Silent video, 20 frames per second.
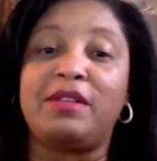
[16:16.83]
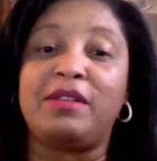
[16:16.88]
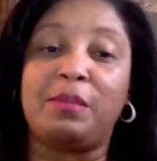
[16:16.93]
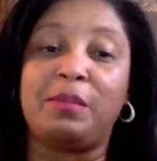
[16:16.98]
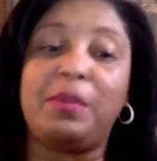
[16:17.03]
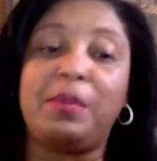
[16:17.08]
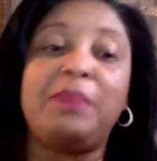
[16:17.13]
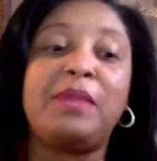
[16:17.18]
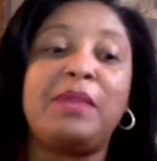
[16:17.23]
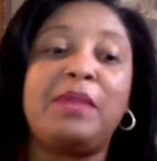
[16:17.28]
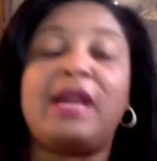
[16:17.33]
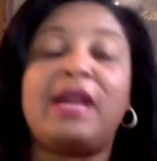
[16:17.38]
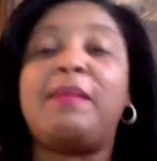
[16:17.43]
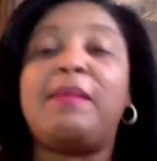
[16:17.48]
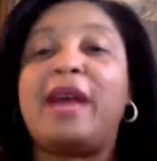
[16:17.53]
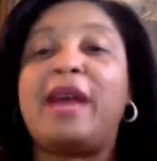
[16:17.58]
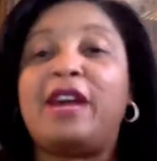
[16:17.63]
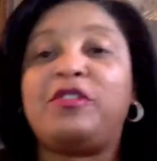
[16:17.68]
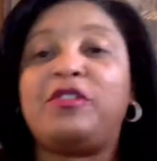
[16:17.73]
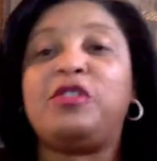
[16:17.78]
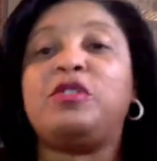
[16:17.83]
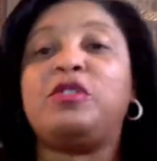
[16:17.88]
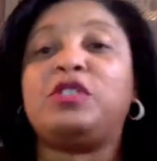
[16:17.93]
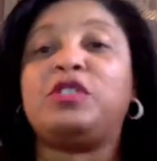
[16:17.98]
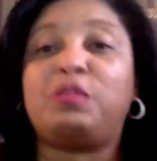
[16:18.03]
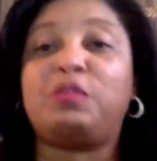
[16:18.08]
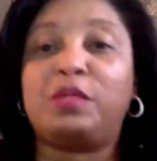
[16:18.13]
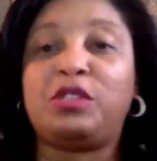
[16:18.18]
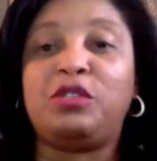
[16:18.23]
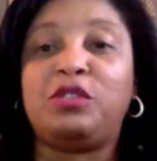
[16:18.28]
The people that come after you are
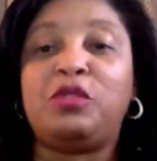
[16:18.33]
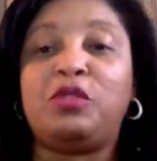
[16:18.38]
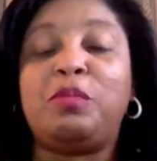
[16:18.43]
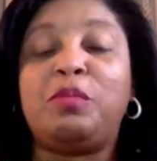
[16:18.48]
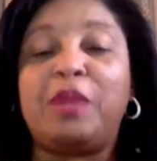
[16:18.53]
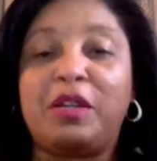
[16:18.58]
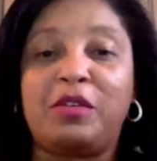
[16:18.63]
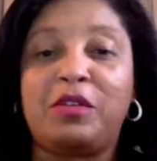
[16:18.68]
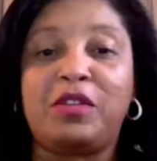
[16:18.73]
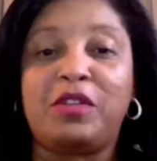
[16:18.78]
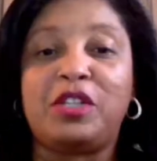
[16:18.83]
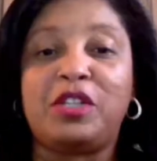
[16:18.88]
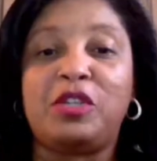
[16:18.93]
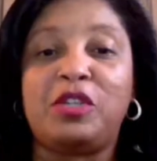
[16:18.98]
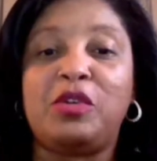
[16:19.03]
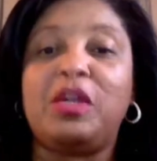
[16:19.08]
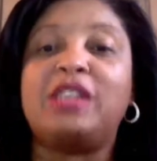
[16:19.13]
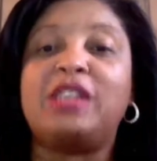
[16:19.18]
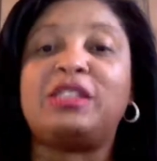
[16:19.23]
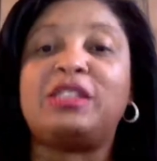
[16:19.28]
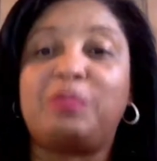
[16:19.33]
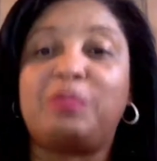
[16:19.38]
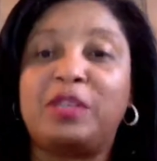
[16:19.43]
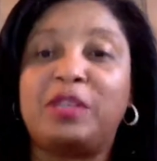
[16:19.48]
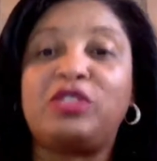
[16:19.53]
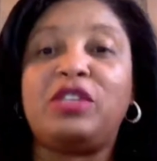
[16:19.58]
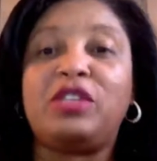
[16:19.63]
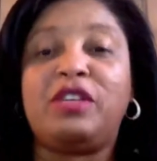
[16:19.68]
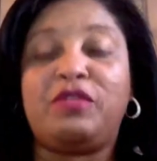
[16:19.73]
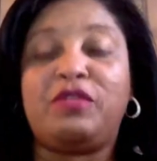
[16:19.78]
supposed to do better than you,
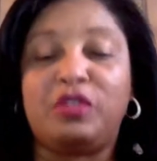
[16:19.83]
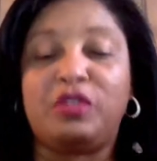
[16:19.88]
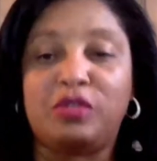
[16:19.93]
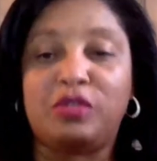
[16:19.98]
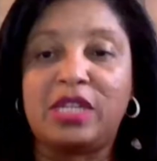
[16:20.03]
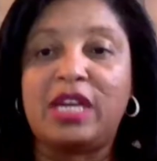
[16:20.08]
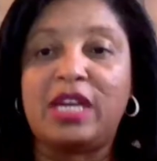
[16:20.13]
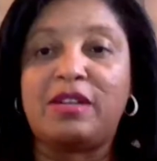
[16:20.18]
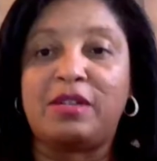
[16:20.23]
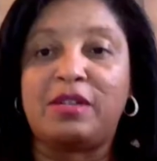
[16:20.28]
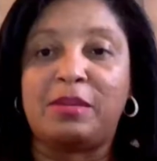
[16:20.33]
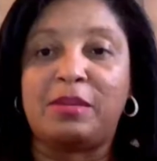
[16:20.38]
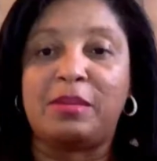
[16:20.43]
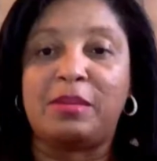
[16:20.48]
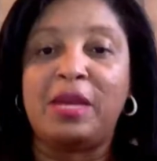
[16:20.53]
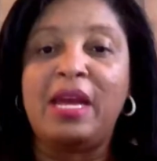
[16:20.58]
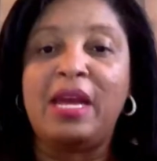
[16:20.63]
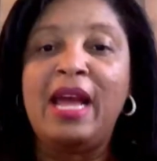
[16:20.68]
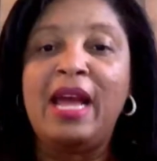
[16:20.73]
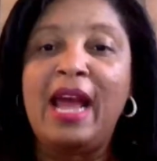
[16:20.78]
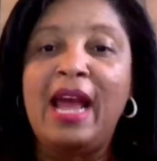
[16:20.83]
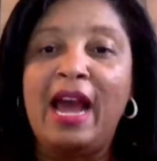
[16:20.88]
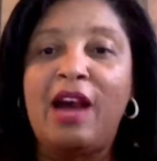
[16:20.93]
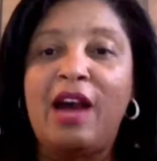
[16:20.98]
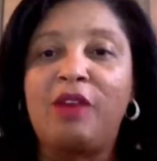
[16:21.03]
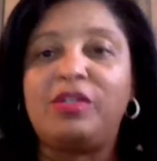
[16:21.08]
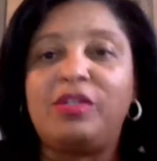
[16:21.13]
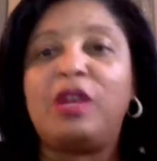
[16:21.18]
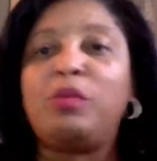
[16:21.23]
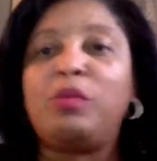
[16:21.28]
especially if you tell them
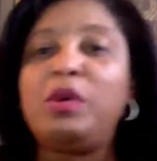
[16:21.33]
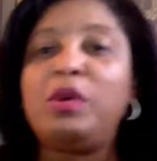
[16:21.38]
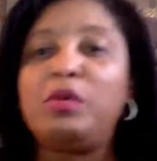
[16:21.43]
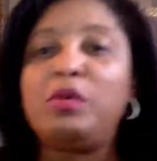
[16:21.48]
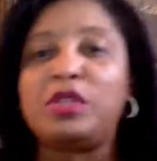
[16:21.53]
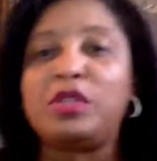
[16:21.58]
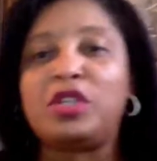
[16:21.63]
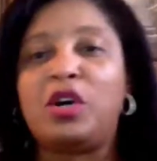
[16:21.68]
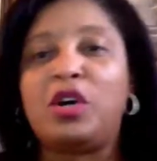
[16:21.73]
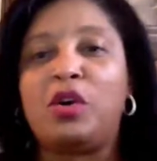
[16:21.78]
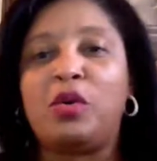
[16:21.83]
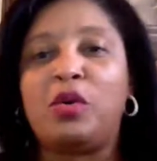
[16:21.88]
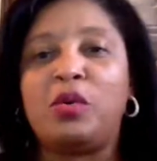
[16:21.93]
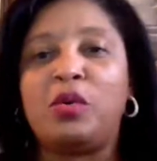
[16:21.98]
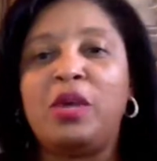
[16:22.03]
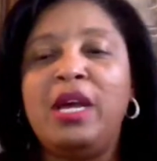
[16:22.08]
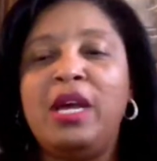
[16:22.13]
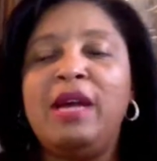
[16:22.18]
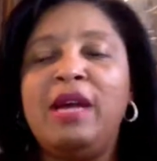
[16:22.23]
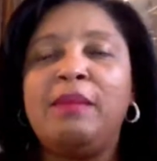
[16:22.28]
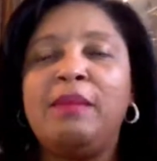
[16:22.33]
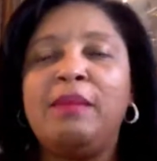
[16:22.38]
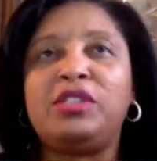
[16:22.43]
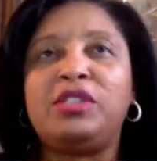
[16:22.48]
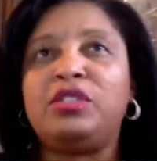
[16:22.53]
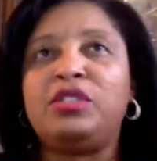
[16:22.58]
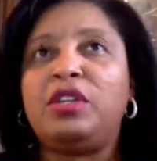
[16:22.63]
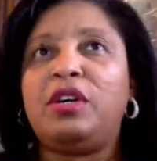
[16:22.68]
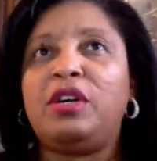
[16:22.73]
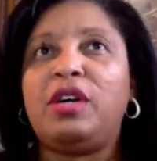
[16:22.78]
how. Now, we were told, but,
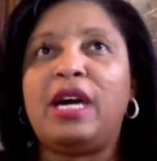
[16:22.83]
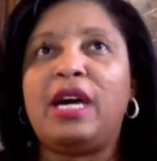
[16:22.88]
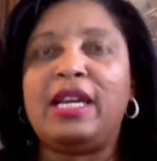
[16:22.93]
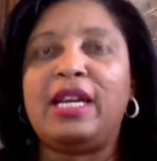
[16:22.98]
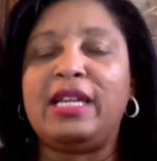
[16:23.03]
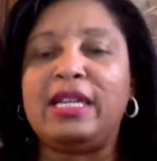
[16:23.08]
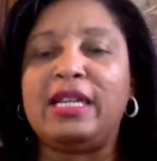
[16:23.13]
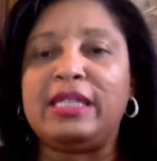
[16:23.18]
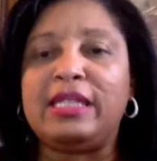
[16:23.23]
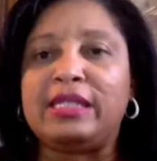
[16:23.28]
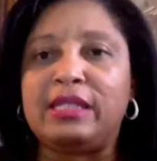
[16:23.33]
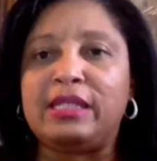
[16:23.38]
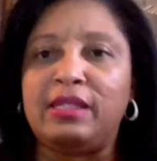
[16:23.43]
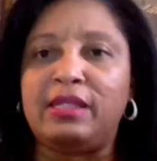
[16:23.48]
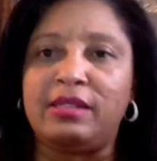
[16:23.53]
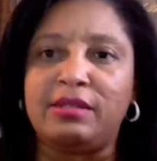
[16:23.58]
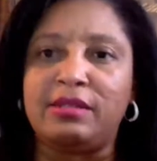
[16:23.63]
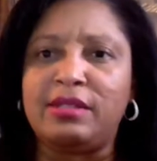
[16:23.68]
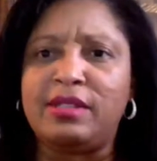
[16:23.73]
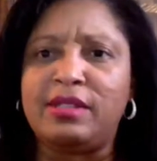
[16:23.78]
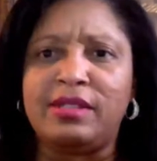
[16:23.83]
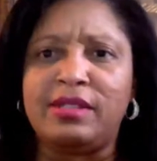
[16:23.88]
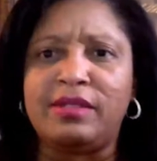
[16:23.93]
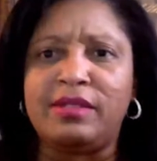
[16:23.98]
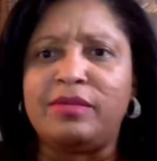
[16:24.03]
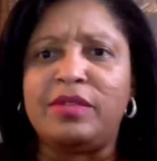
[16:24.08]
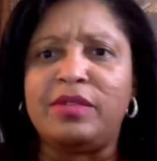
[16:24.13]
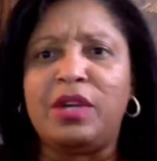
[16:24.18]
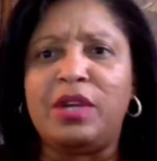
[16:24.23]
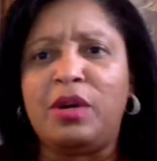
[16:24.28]
I didn't listen.
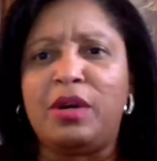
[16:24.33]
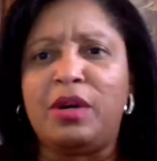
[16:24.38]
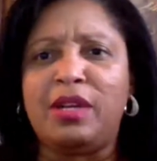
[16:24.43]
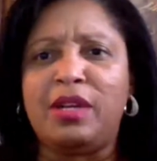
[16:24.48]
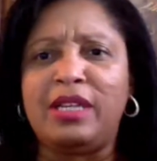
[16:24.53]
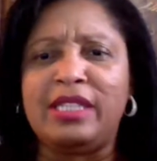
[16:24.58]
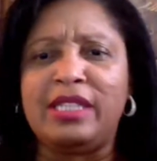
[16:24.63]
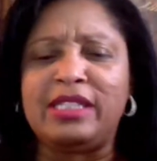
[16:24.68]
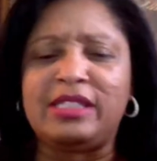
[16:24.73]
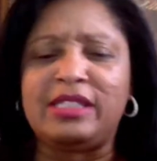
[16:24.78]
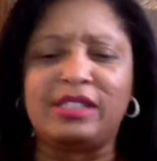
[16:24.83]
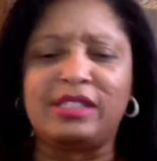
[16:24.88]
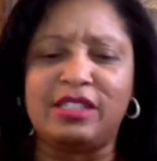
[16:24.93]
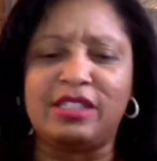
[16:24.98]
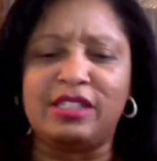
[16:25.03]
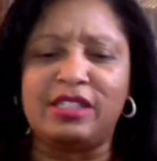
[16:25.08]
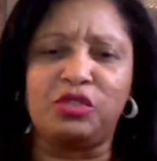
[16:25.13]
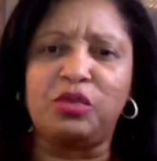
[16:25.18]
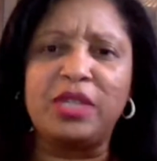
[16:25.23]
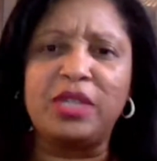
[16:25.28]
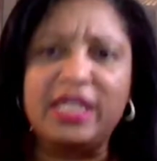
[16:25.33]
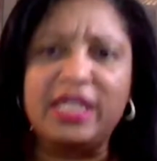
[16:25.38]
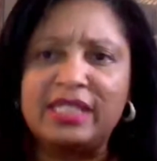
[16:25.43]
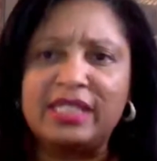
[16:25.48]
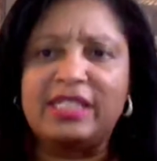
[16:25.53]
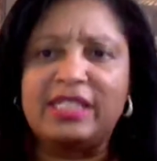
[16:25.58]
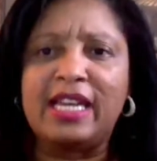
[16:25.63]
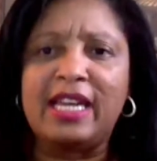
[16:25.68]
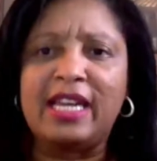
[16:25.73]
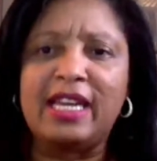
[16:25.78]
No, I didn't listen because greed
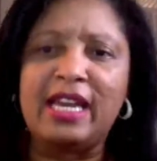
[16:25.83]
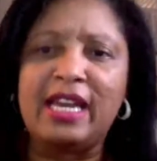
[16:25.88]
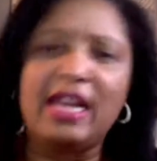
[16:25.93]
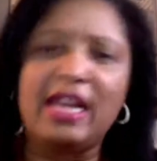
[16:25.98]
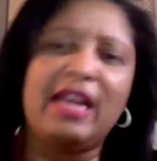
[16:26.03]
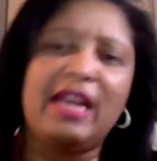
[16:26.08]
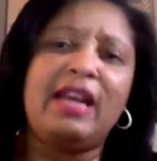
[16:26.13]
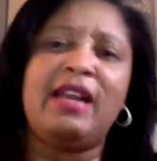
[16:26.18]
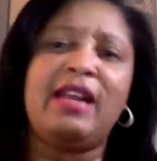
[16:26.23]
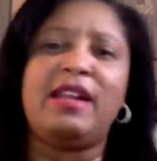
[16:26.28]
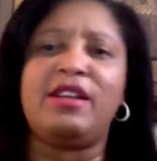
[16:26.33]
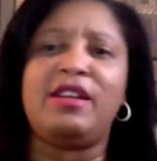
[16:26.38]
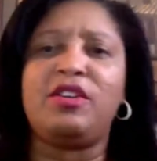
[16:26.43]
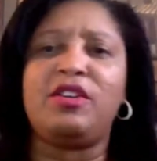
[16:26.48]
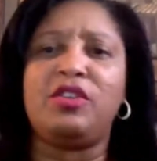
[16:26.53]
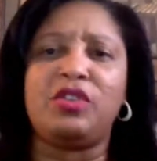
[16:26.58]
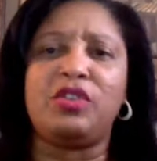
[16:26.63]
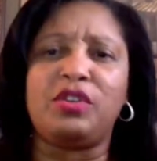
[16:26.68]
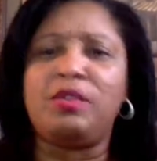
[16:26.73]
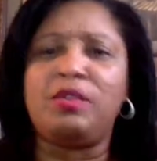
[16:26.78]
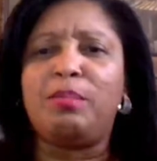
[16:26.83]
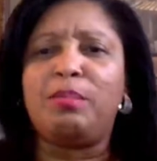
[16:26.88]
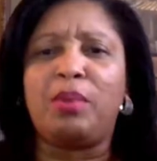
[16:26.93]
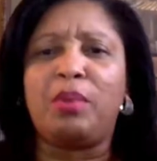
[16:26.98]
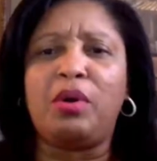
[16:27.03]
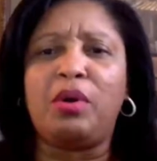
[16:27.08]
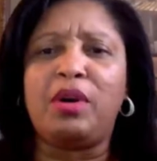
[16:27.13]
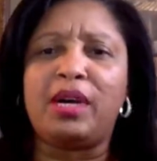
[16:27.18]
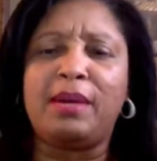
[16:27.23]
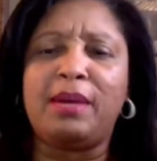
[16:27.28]
set in and, you
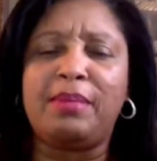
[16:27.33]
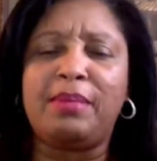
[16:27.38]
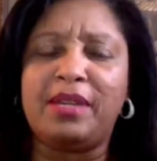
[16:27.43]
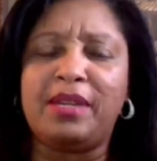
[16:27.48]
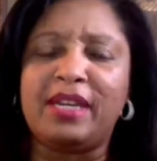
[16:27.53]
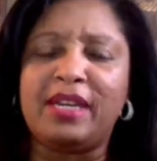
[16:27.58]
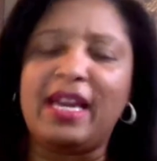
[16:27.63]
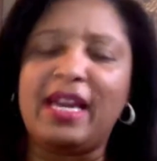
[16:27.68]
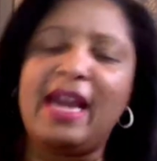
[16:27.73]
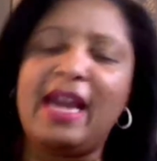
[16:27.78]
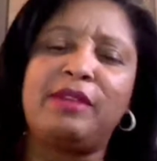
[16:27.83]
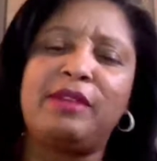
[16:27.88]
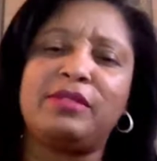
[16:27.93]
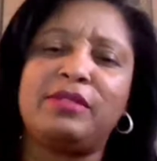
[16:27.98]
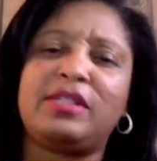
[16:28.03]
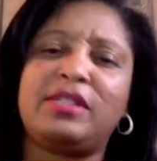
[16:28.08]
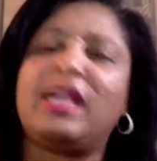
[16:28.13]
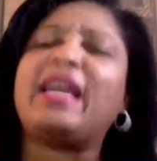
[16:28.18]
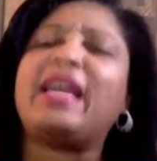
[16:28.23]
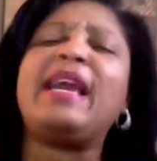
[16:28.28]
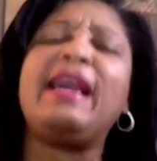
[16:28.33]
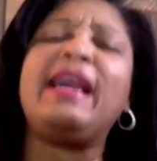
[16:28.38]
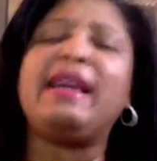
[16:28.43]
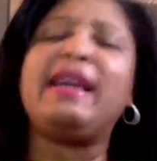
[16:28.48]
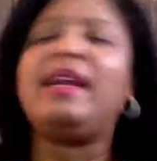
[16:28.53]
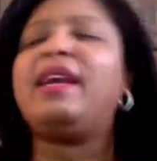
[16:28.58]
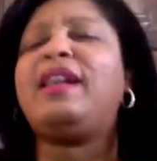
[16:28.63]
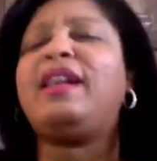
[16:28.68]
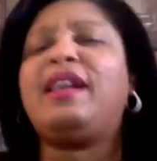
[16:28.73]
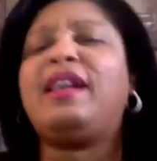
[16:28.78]
blow a couple of accounts. I can't
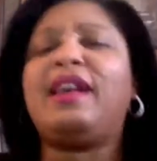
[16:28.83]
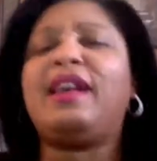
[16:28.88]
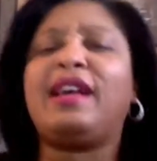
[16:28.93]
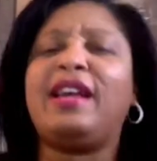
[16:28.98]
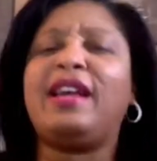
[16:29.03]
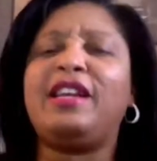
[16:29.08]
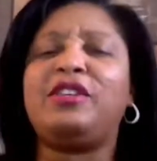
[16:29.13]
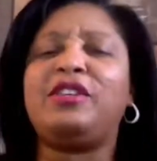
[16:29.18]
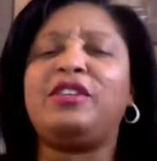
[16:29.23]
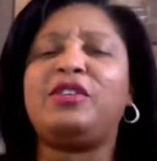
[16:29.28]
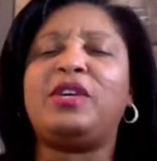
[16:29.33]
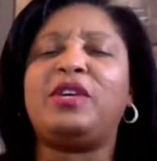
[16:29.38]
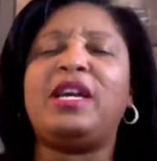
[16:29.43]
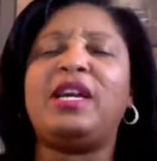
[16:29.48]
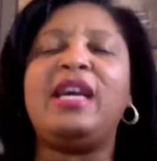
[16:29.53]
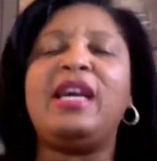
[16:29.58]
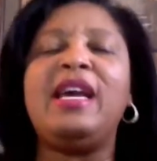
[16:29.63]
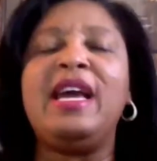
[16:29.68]
get it. I can't do it.